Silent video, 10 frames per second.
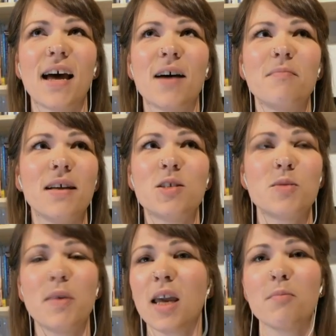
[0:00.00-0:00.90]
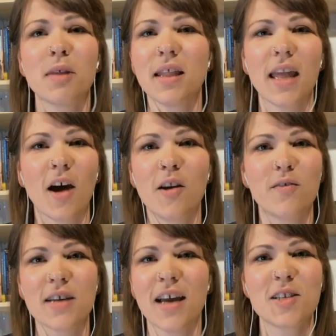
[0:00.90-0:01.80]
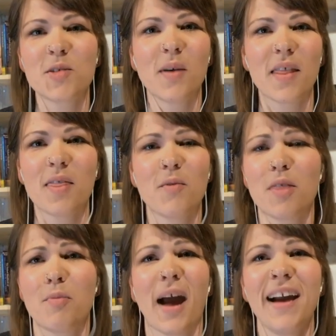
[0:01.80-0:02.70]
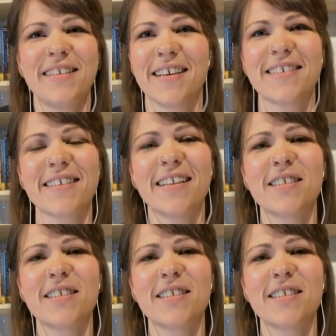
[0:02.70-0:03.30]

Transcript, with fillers: um, it's just being completely out of touch with, with practice.